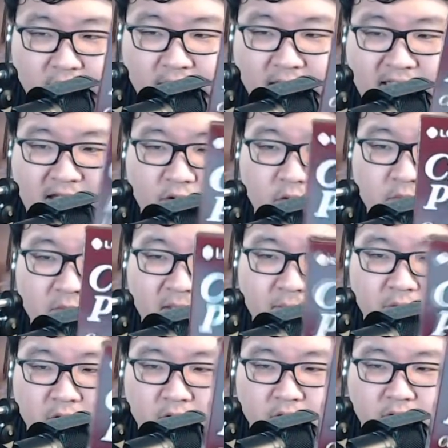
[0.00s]
And I
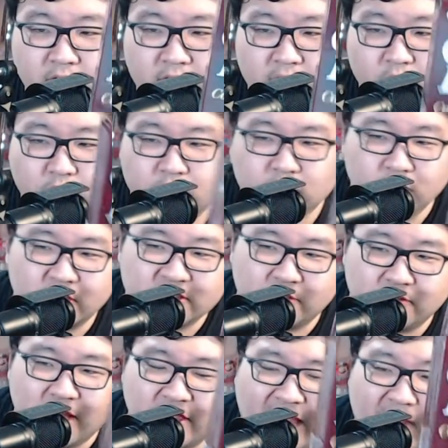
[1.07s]
remember, what's up, Death?